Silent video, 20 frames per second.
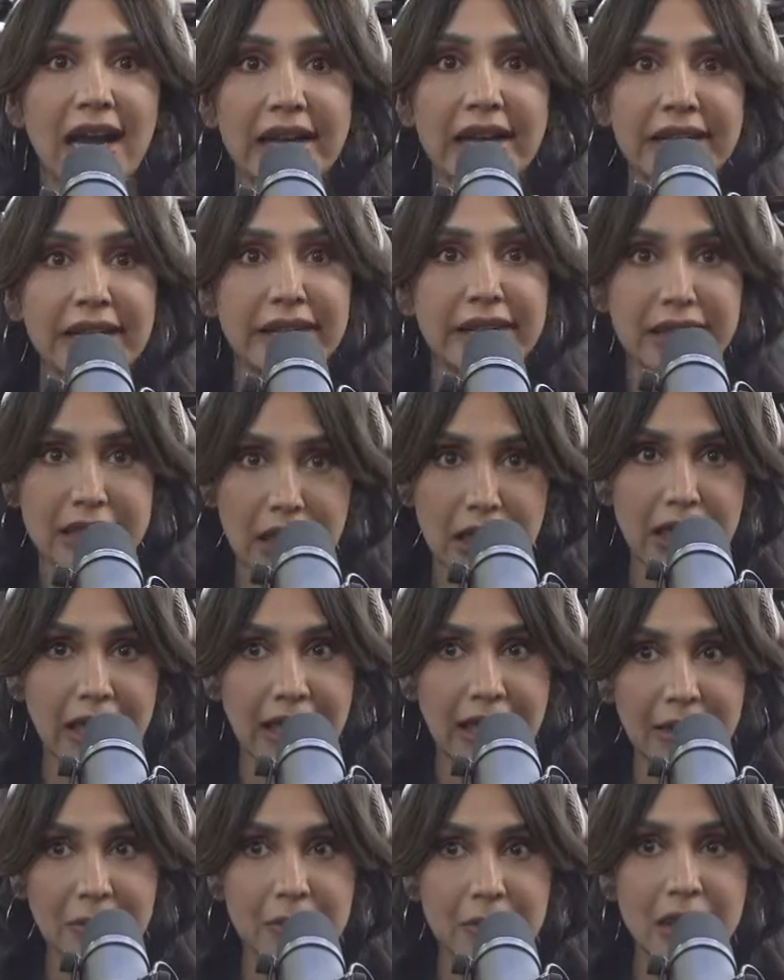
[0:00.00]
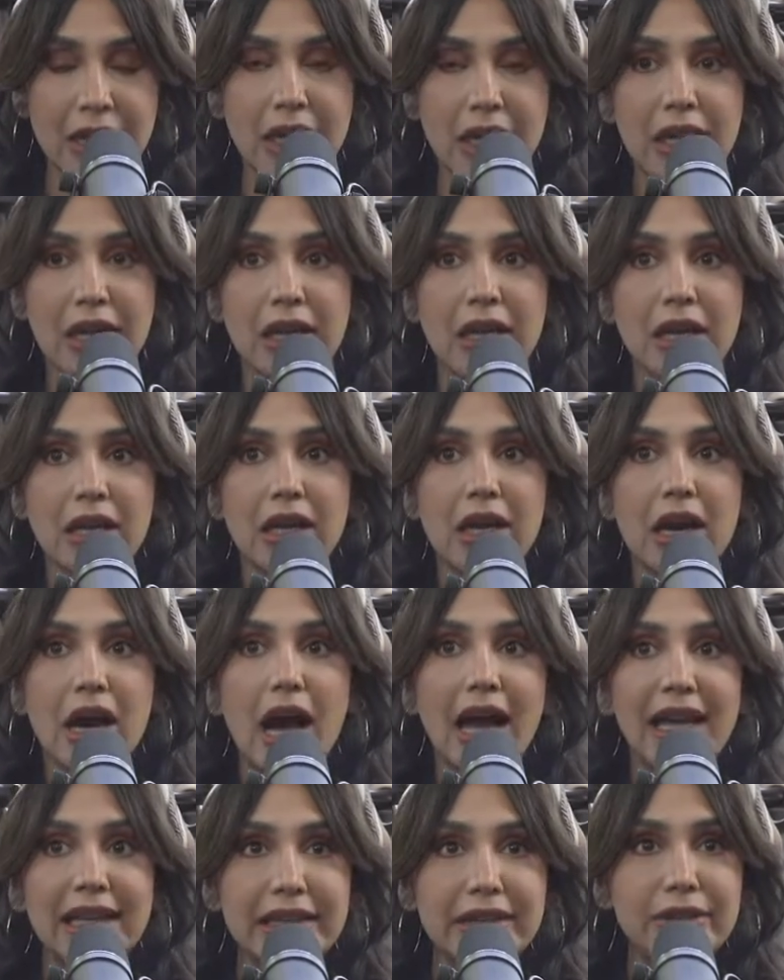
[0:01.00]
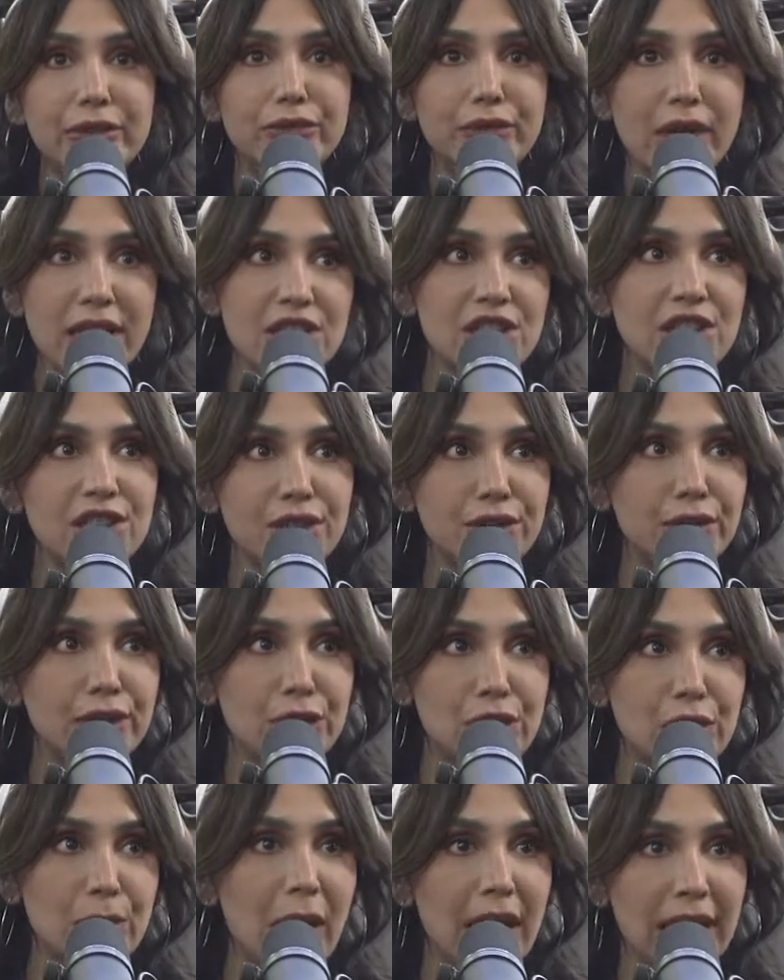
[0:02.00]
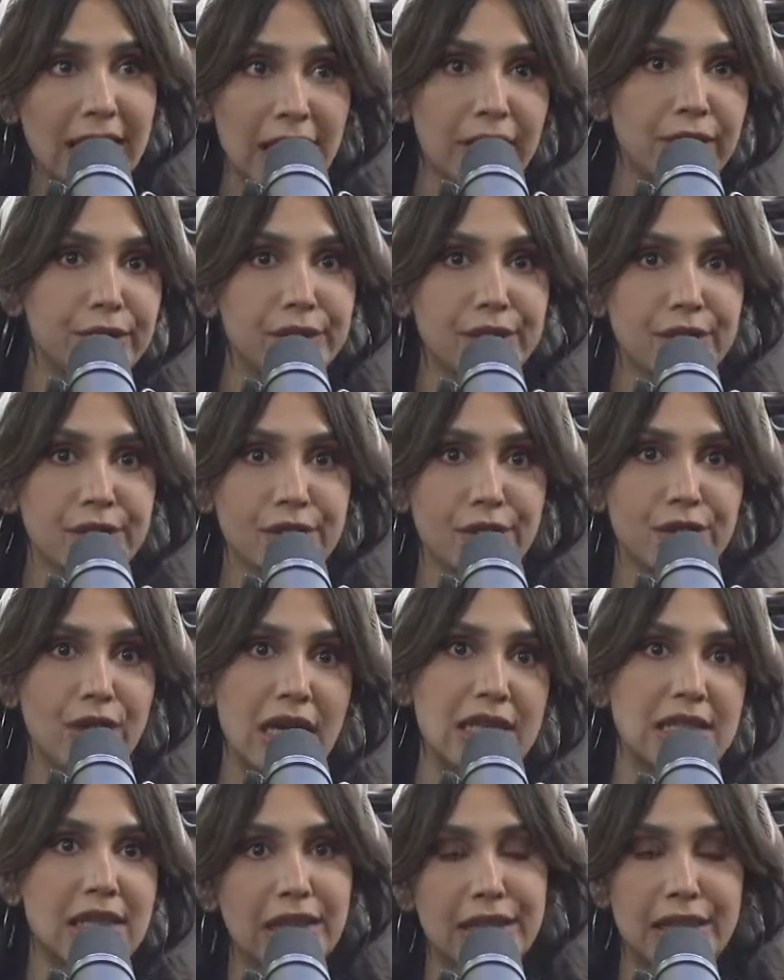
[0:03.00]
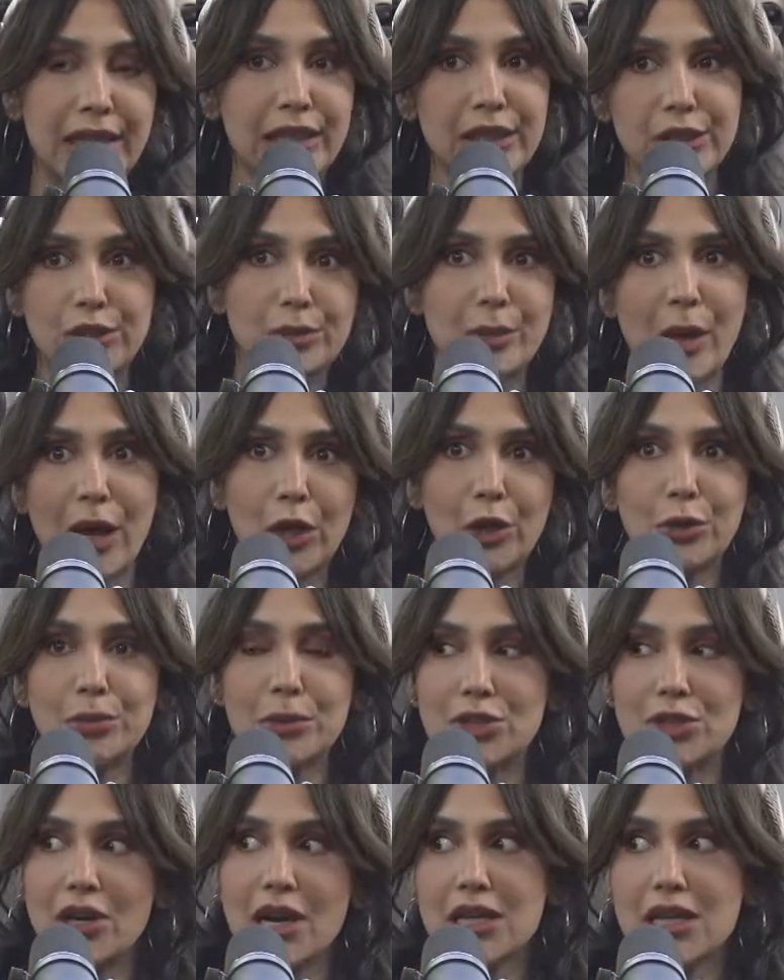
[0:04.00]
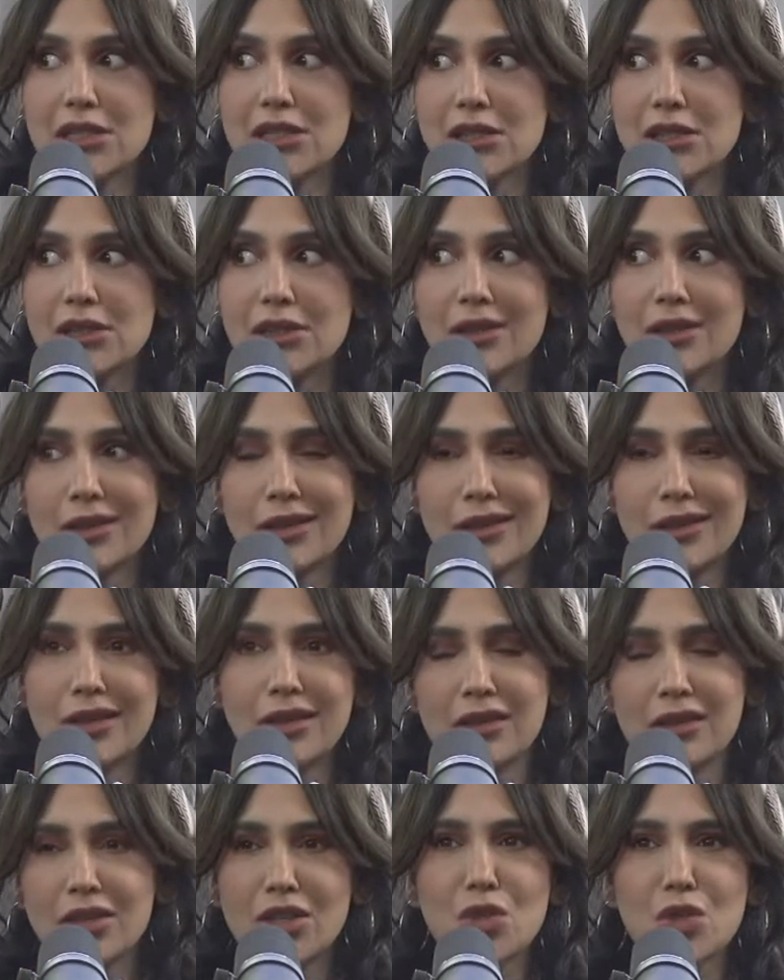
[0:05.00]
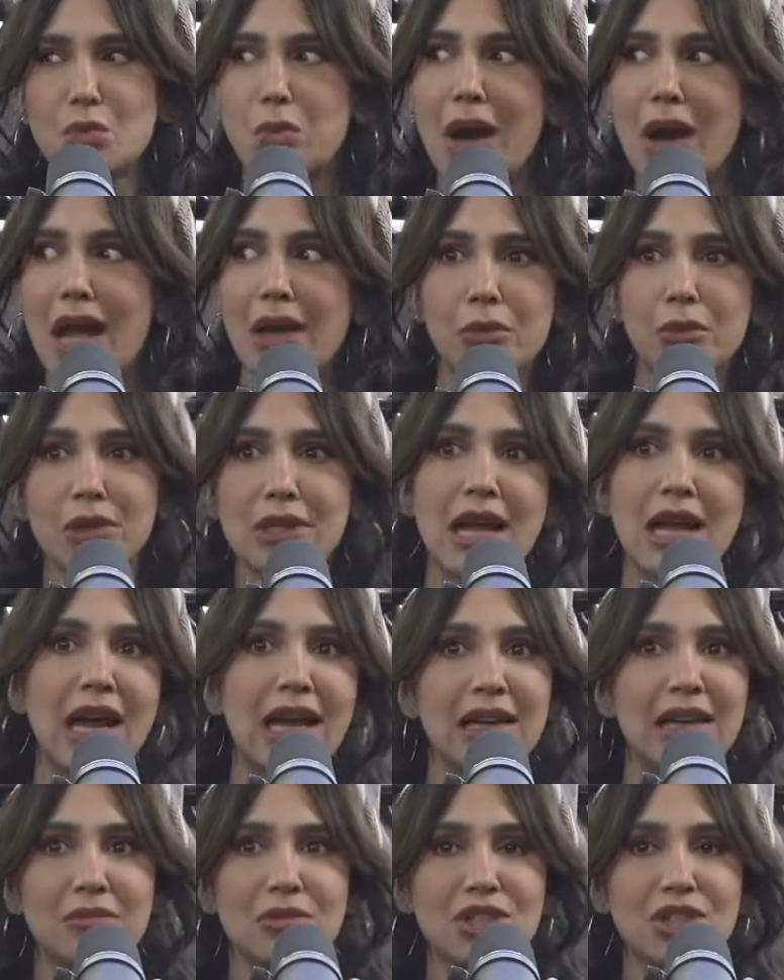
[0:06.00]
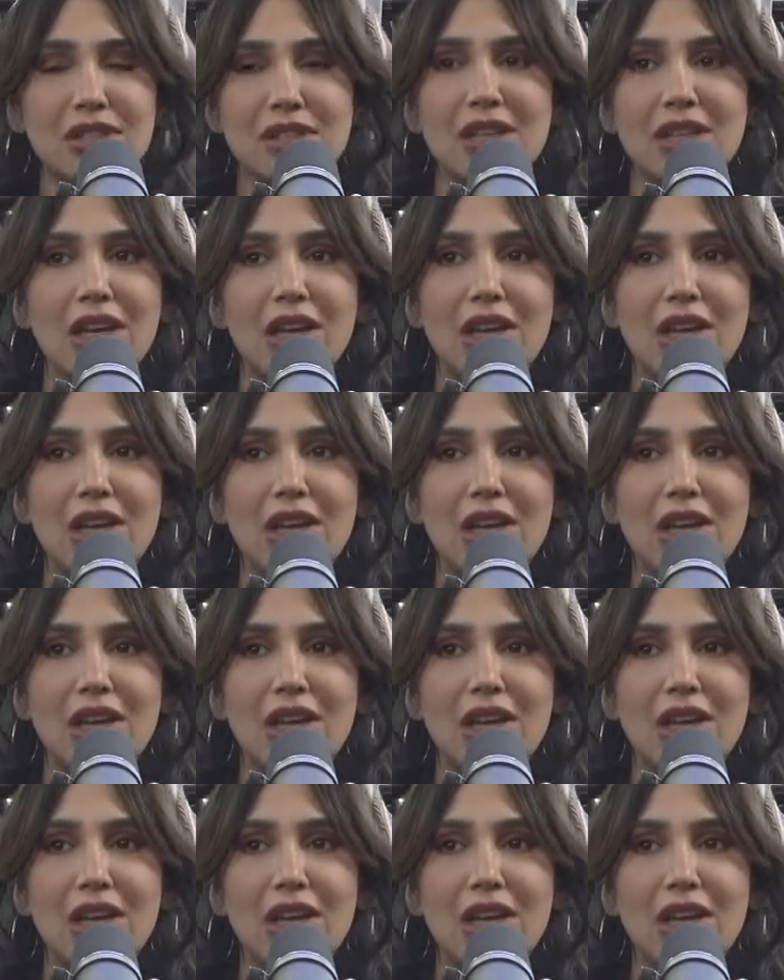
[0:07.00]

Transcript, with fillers: I had at the time, I didn't register it to my accountant's address. I did it to my home address. Because why wouldn't I? I'm just...